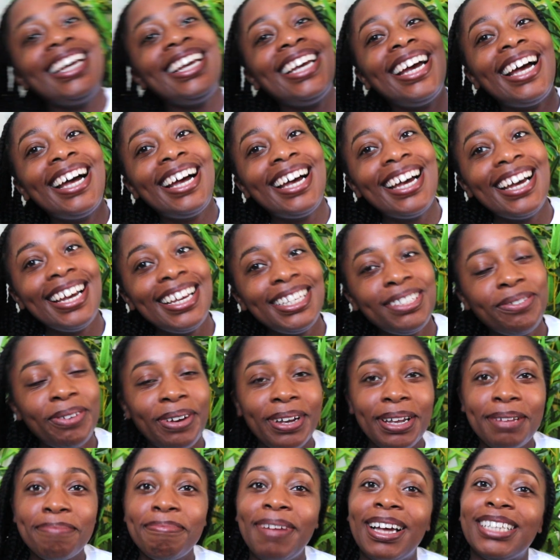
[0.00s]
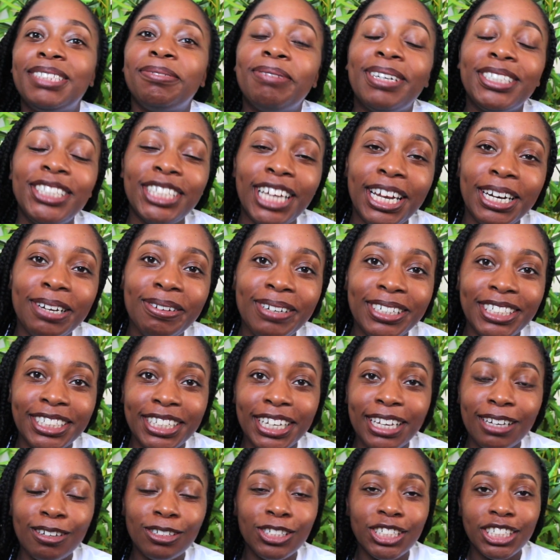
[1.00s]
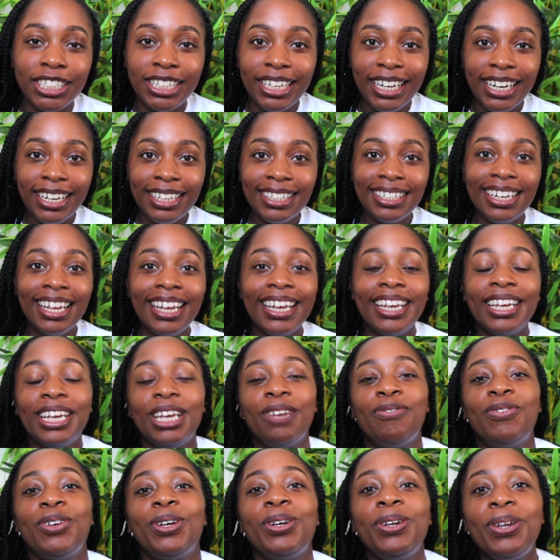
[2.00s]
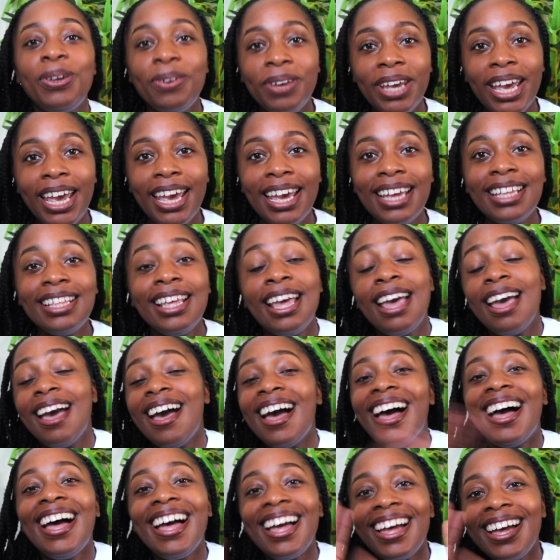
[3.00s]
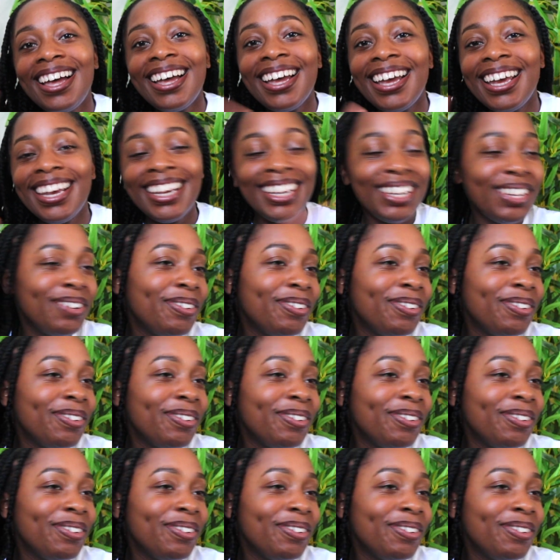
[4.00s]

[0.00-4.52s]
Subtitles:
guys, welcome back to my channel. It's your girl Janine. If you're new here, hi,